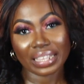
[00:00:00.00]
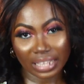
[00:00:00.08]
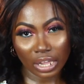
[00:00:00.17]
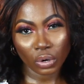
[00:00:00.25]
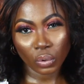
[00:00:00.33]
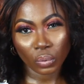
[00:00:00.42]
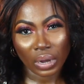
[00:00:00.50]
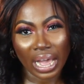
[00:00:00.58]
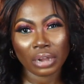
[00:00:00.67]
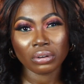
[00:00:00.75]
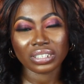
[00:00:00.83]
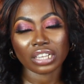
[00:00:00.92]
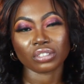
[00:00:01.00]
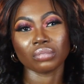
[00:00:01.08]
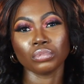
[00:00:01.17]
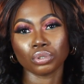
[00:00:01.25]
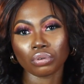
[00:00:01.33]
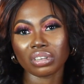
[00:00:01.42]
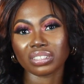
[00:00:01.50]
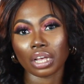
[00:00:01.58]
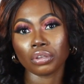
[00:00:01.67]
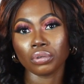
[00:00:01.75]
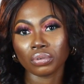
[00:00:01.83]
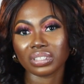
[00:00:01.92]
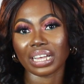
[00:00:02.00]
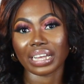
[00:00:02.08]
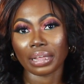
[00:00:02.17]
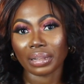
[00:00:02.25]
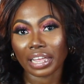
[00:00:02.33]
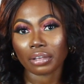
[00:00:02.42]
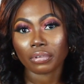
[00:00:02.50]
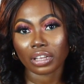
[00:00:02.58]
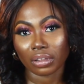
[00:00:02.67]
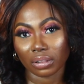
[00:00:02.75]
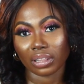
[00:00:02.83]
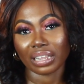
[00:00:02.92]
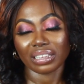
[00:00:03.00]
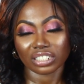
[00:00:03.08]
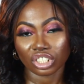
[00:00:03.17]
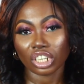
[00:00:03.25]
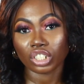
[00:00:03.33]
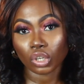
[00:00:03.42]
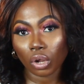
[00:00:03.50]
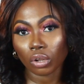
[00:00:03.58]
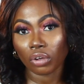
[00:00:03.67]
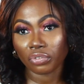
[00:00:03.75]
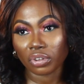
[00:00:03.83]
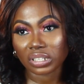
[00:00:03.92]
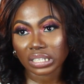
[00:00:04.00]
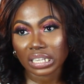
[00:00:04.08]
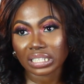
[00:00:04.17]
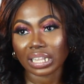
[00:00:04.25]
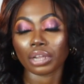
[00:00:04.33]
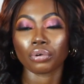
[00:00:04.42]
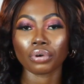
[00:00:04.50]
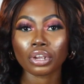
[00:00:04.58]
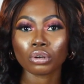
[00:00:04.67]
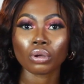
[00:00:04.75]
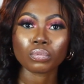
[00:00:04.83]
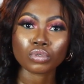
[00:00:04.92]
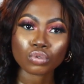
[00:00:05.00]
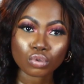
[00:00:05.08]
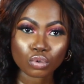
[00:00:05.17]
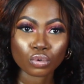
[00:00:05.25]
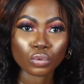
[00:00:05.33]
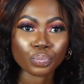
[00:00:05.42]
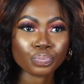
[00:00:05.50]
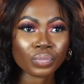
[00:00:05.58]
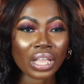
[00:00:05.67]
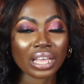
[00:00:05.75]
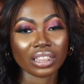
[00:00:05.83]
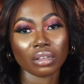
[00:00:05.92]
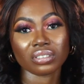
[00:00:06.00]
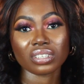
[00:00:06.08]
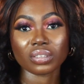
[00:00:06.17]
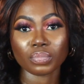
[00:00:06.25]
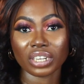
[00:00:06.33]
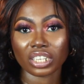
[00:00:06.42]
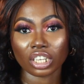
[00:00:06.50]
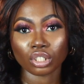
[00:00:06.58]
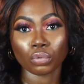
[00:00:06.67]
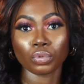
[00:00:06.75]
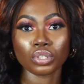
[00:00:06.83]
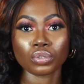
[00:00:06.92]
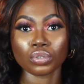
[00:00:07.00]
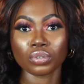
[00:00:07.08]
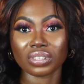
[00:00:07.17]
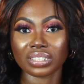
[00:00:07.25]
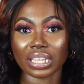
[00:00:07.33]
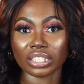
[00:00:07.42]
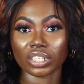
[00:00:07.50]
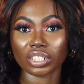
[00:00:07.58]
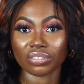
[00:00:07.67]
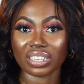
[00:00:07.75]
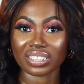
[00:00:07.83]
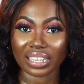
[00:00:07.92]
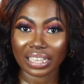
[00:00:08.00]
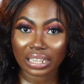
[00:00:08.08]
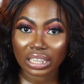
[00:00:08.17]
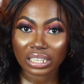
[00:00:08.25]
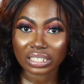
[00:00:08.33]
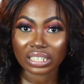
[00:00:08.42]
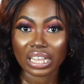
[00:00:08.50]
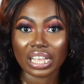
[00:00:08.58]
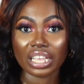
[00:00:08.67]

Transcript: yellow. I know there are some drugs that you use that can like change the color of your teeth. Like growing up too, there was this medication we used to use, the tetracycline.